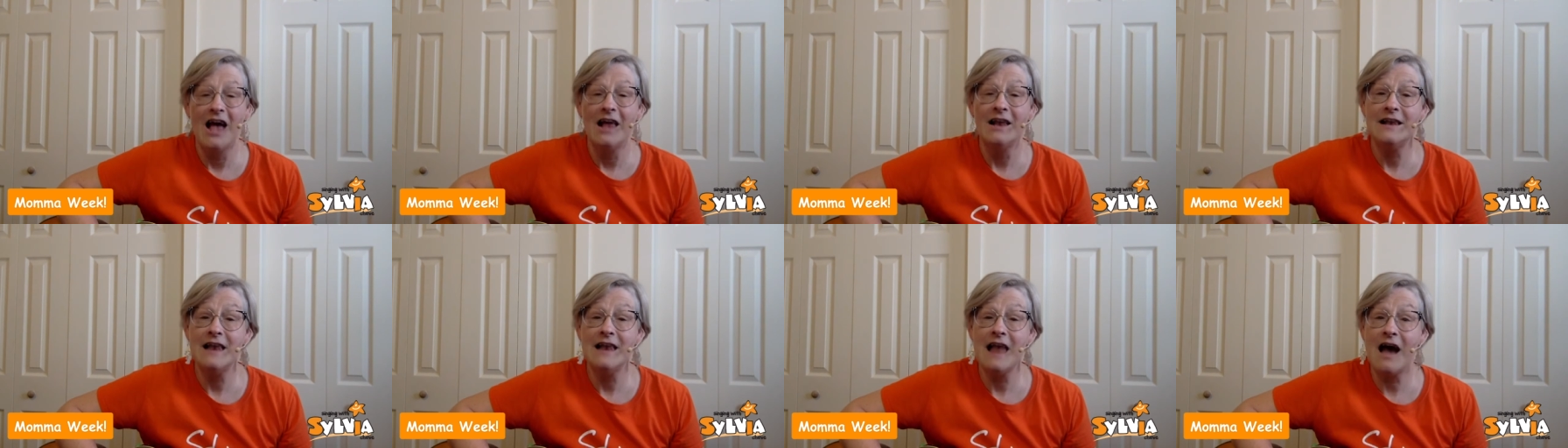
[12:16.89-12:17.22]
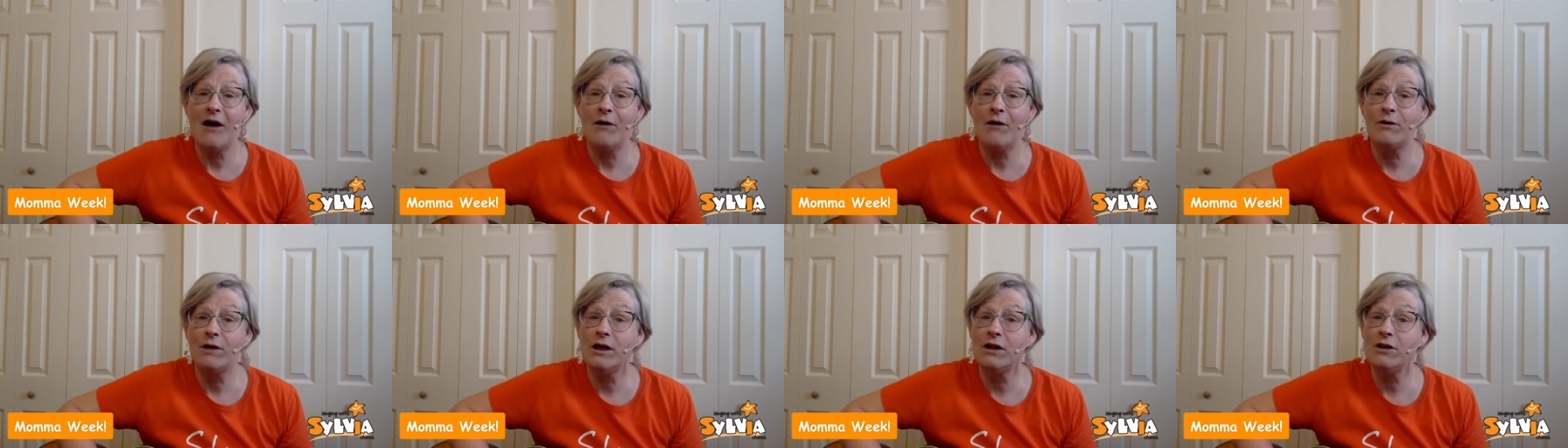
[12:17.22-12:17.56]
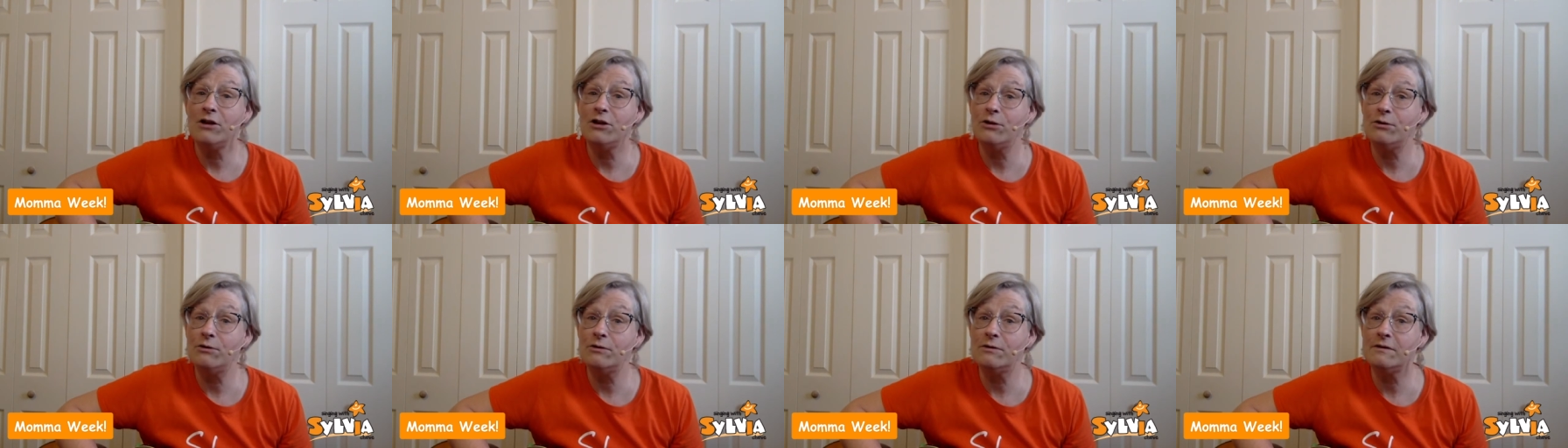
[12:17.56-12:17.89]
Now, can
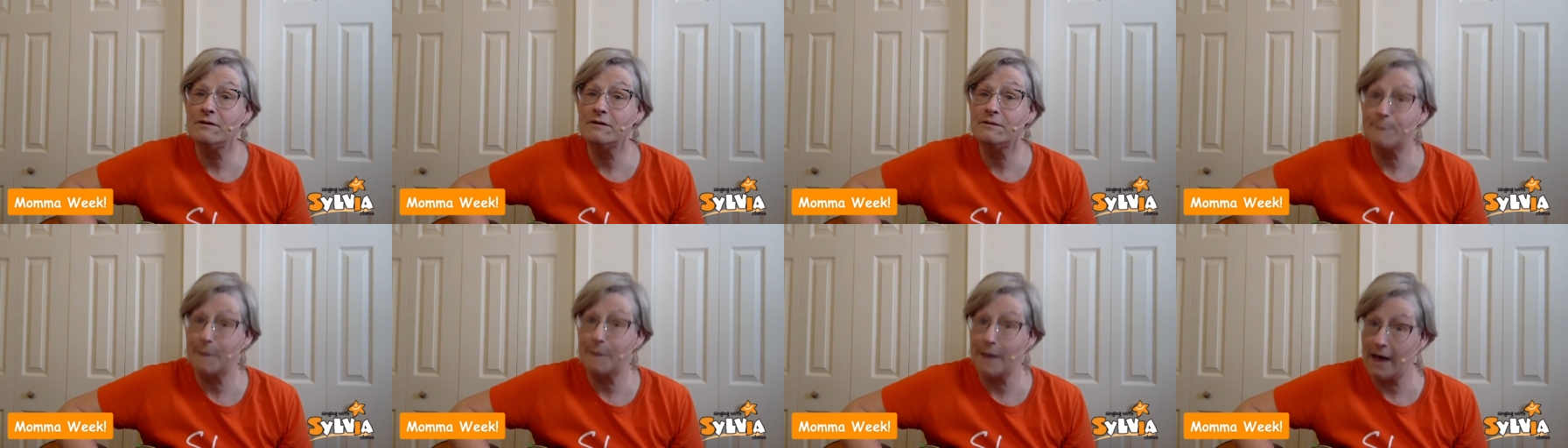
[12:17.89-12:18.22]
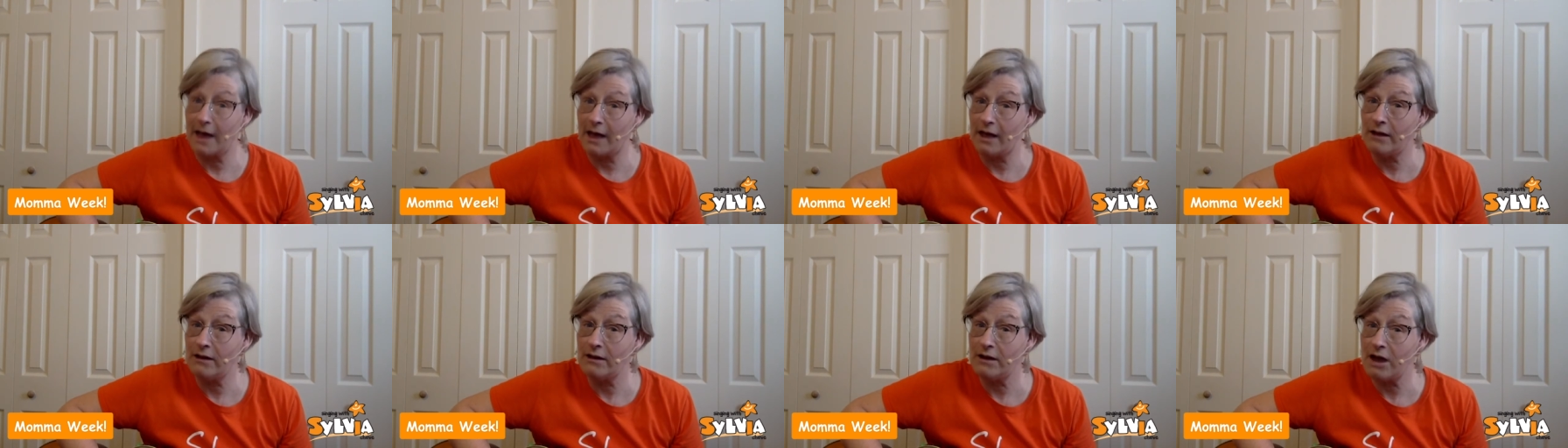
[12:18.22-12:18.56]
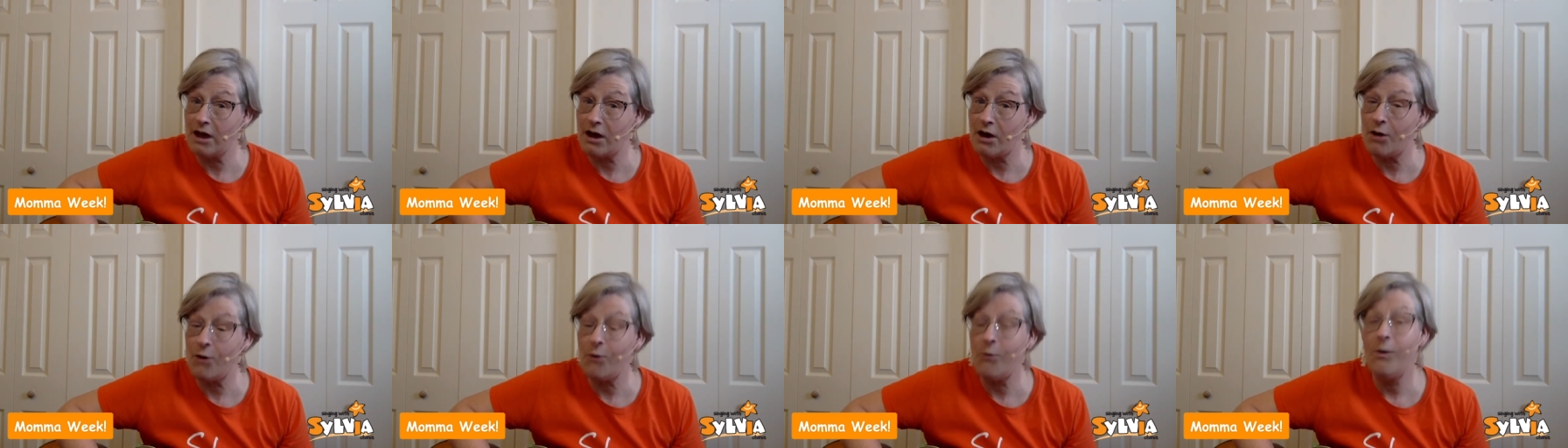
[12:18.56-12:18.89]
you spell
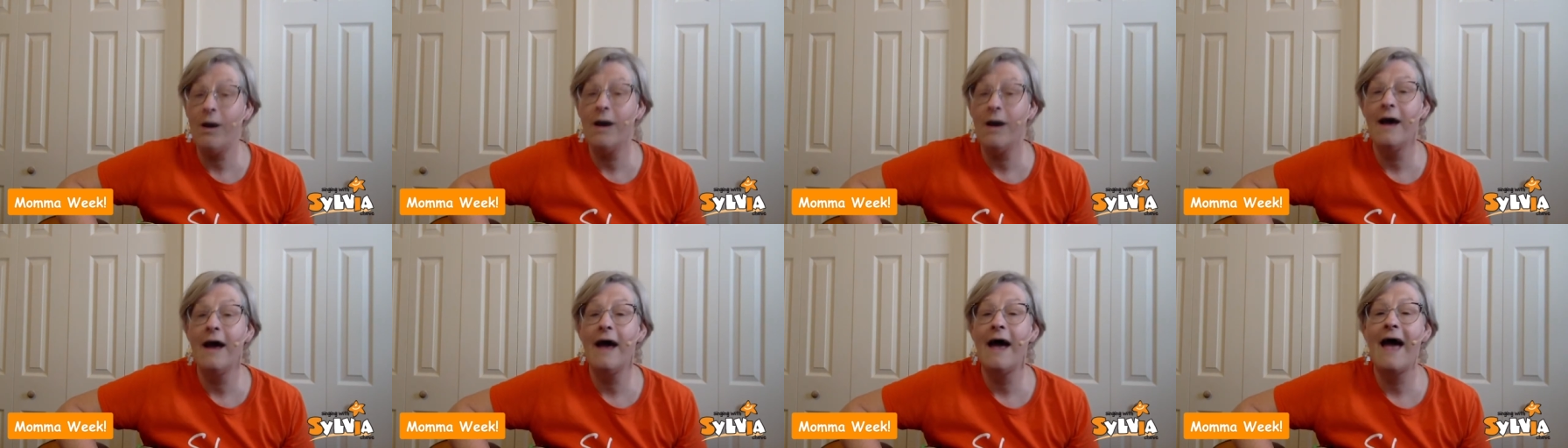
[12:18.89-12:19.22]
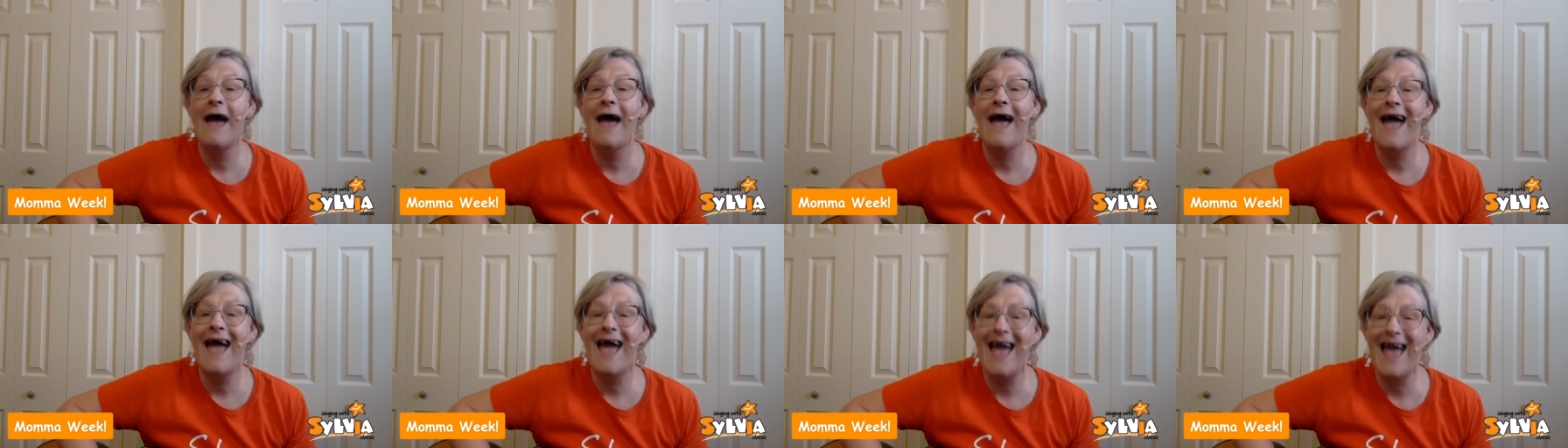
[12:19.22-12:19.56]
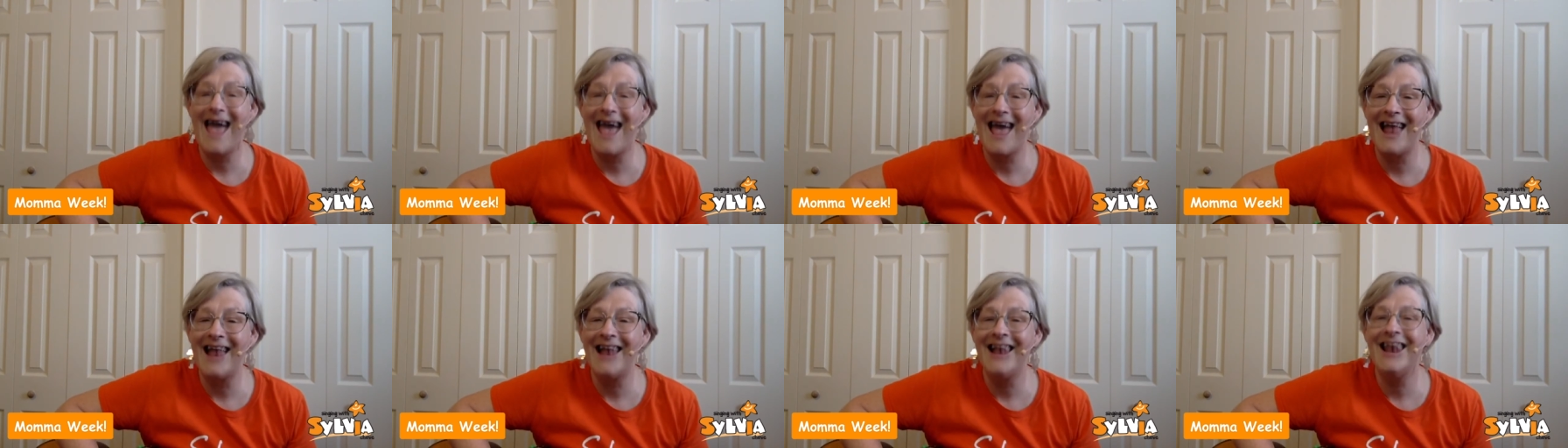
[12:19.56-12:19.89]
no?
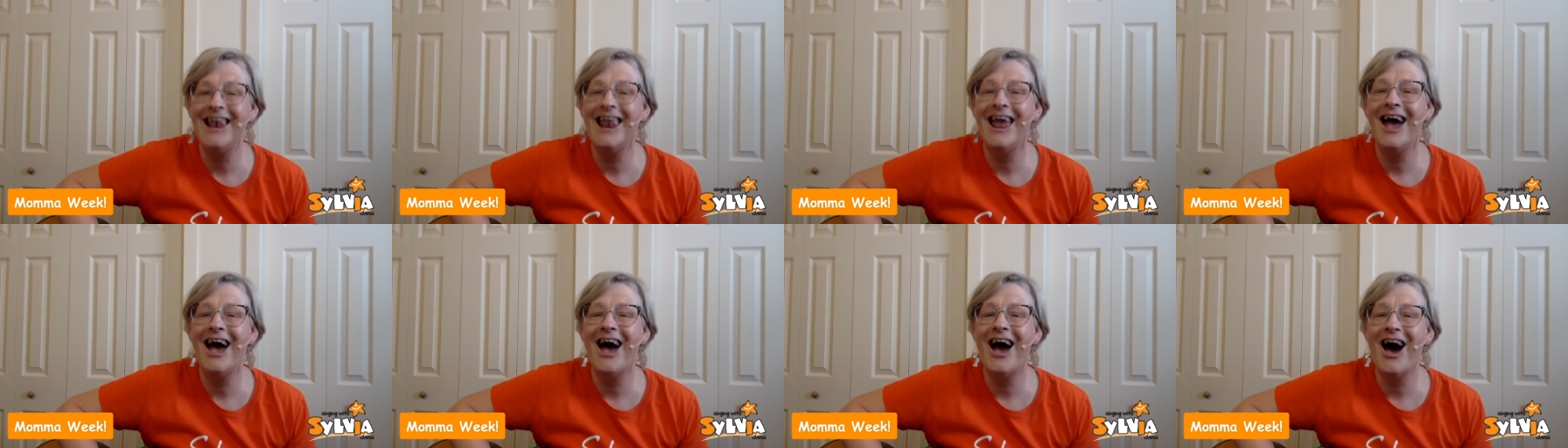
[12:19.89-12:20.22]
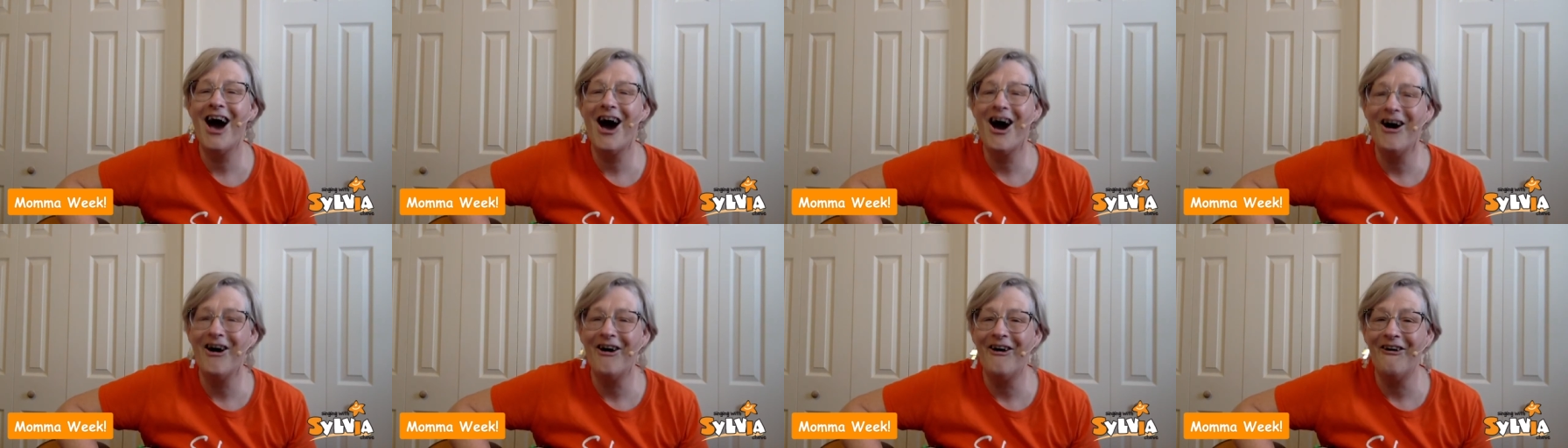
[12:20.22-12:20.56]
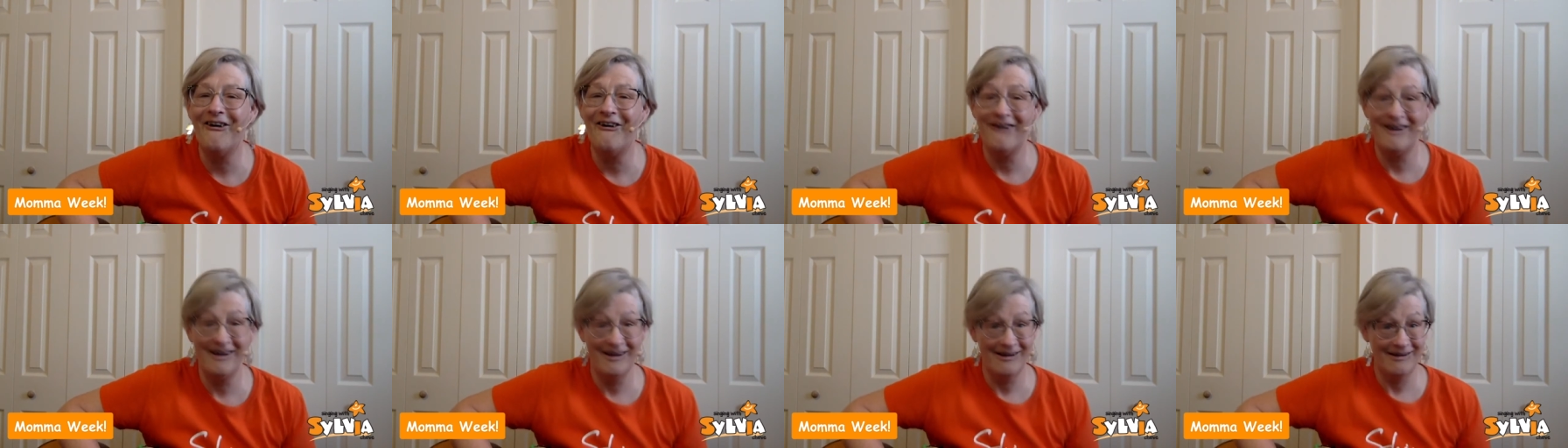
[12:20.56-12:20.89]
N O.